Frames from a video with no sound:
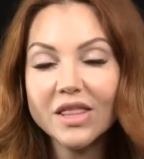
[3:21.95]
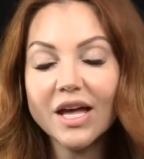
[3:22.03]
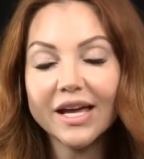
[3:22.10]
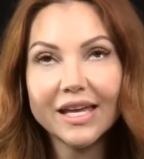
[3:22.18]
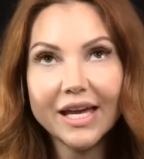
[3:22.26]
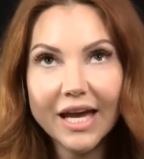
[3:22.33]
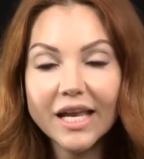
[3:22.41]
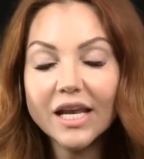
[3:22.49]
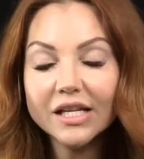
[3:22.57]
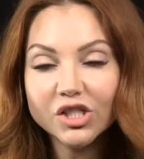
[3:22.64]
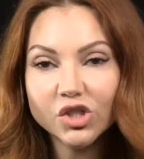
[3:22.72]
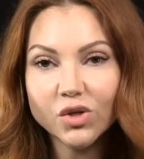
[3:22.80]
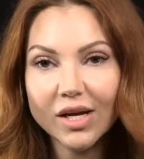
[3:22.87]
And I
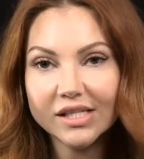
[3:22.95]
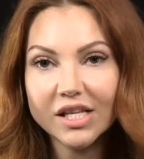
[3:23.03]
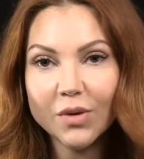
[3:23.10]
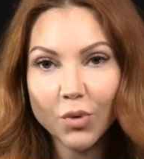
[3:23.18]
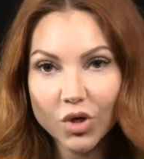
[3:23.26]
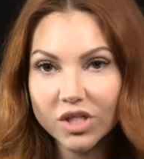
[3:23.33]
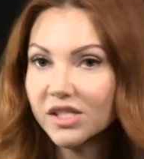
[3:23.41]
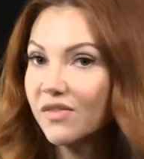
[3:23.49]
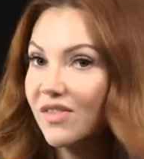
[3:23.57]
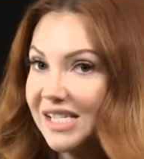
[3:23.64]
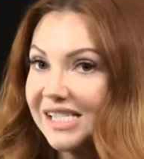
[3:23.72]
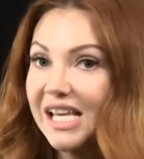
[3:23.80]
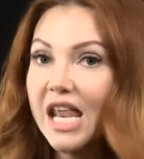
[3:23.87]
cannot stress the importance
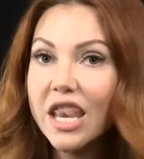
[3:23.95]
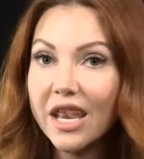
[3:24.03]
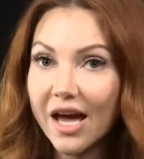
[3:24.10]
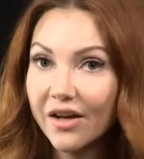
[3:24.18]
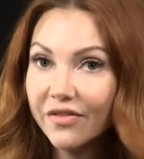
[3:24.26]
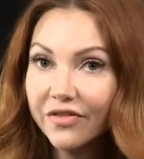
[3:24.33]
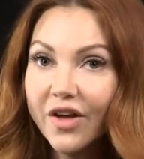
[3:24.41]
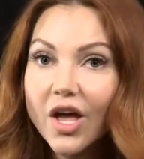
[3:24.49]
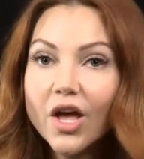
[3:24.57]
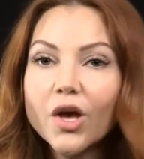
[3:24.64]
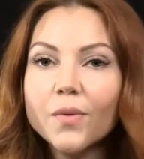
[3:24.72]
of this enough,